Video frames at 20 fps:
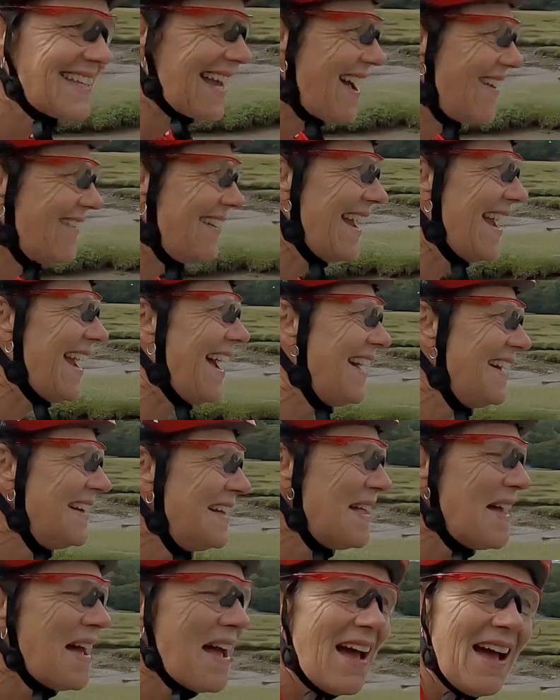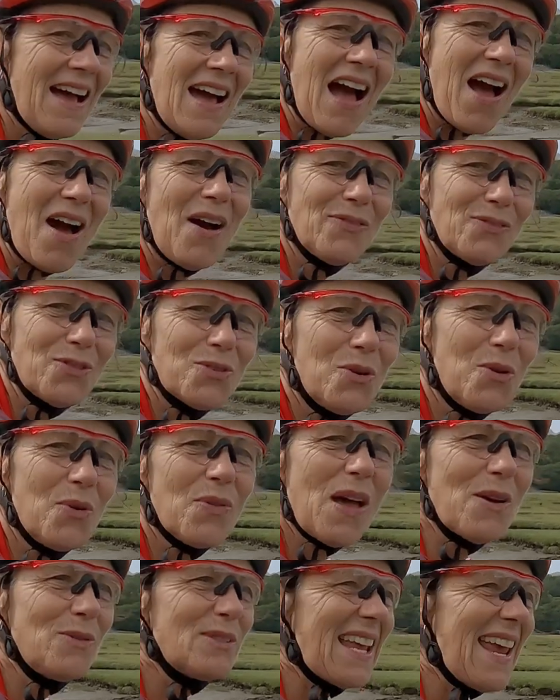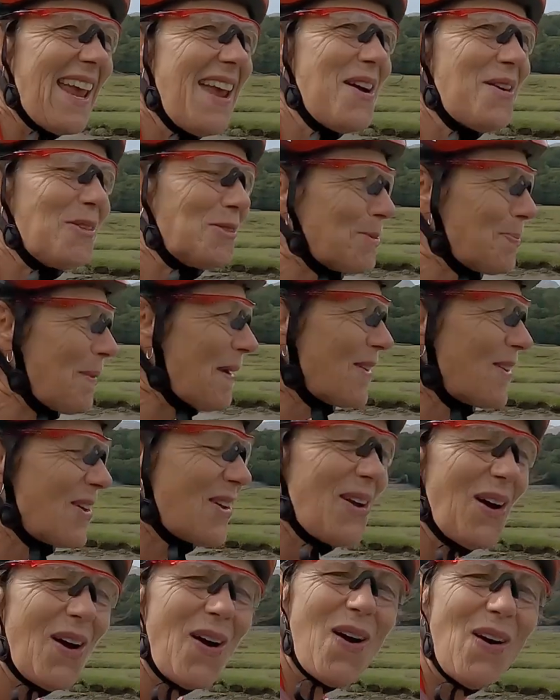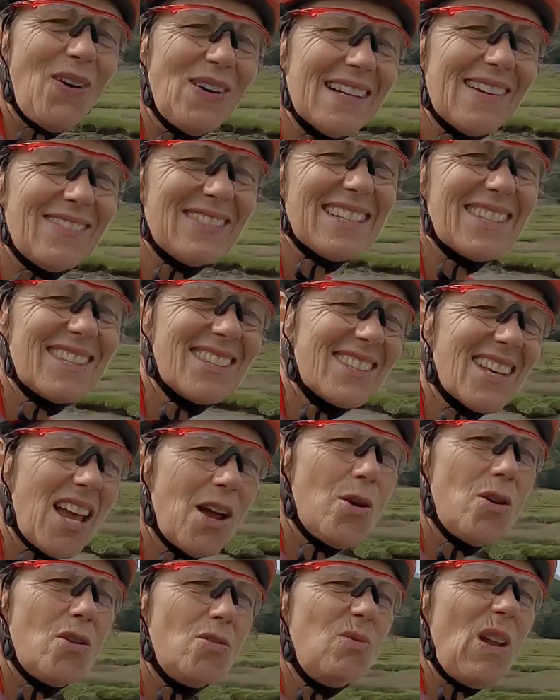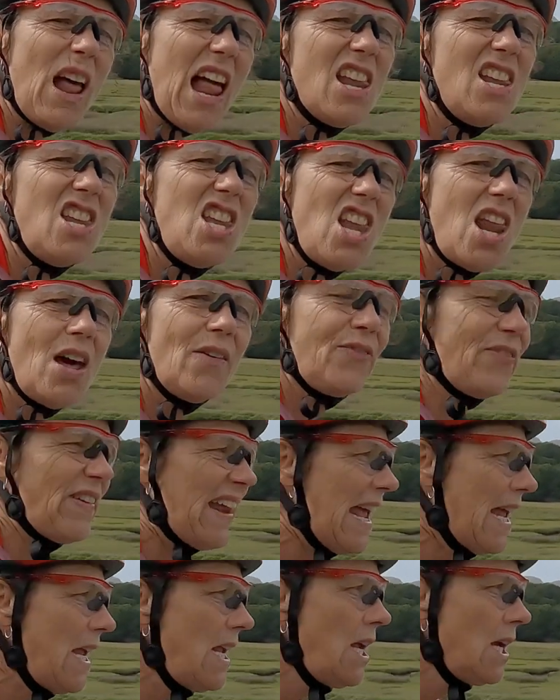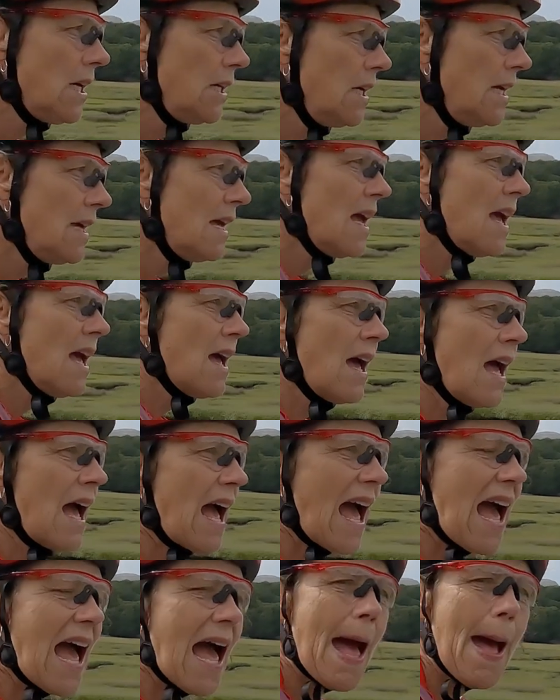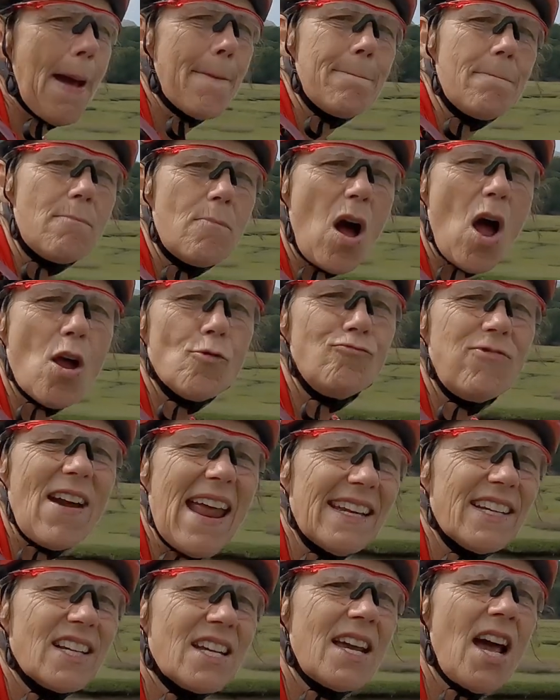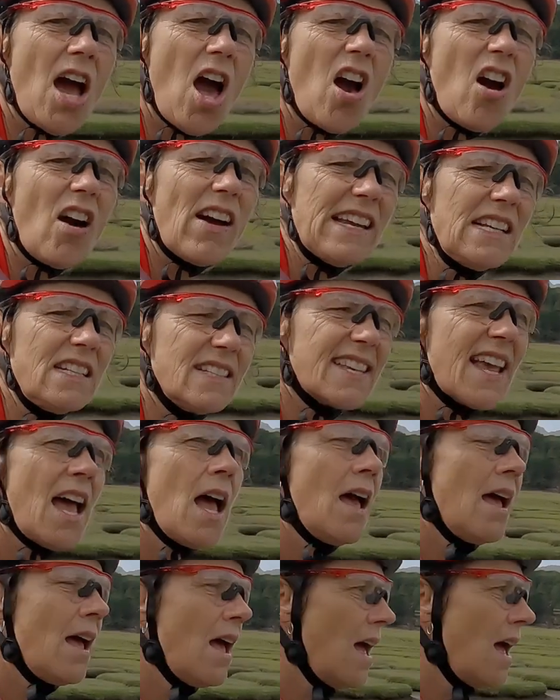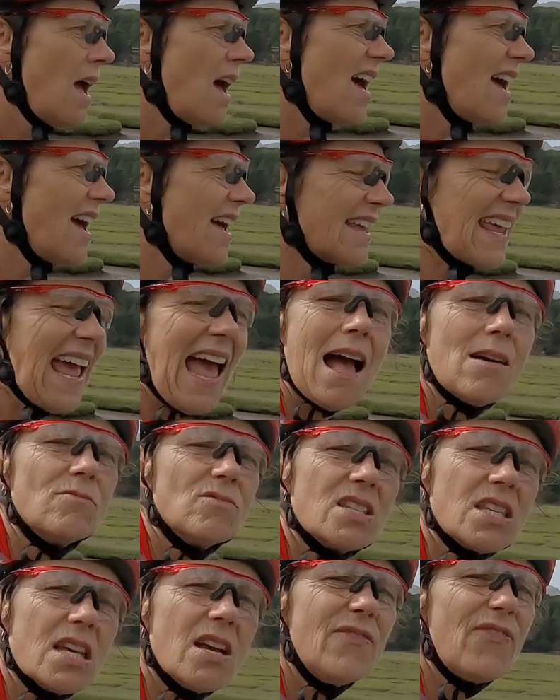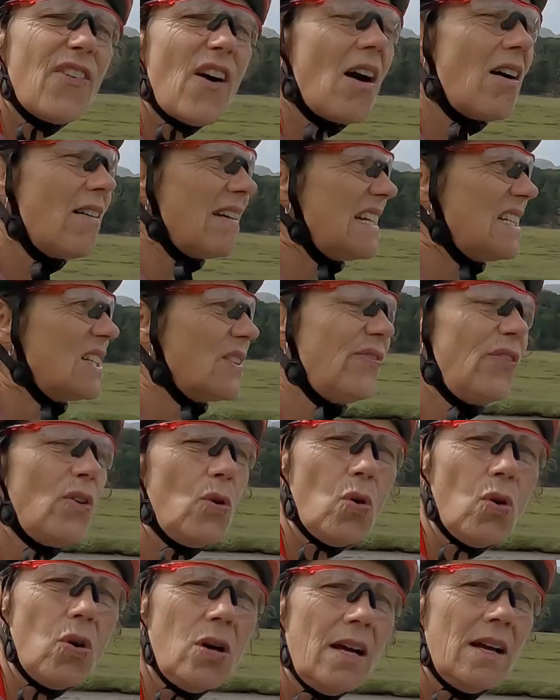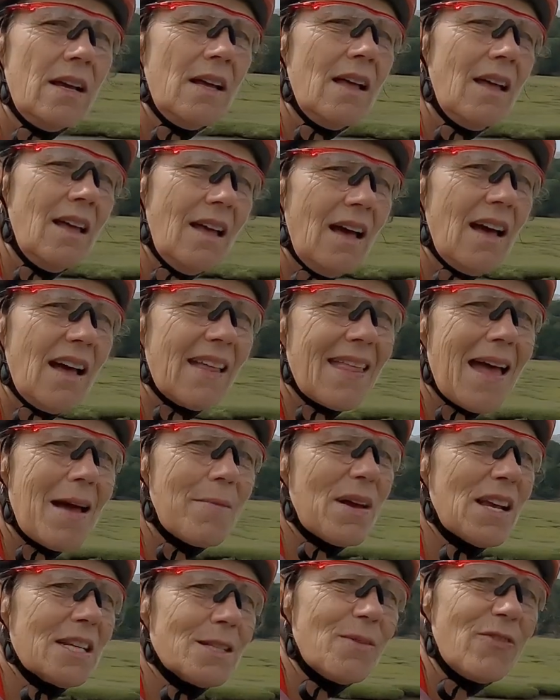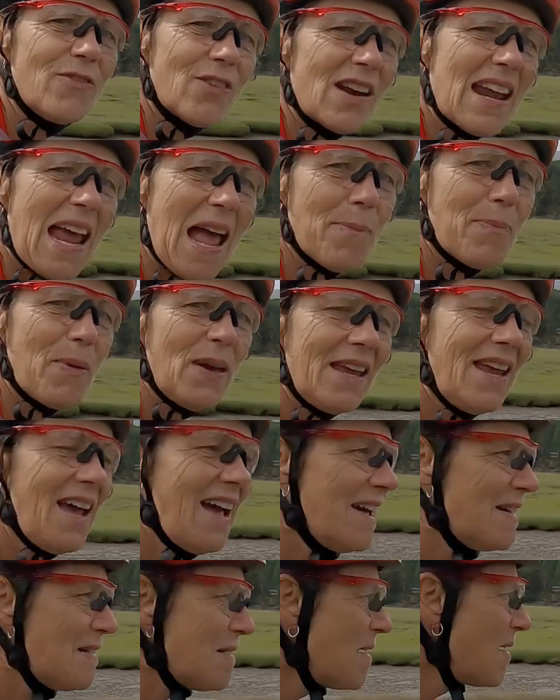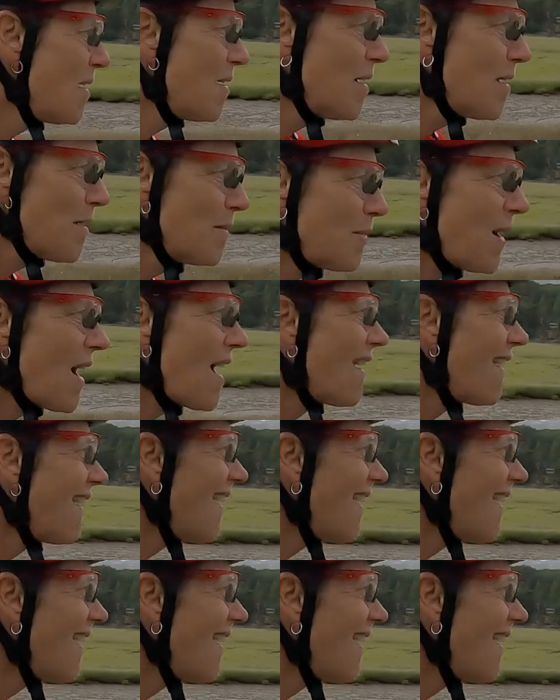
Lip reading: down here after all those hills, but God, it was so lovely. My red kite count so far is 4, and that makes me very happy. But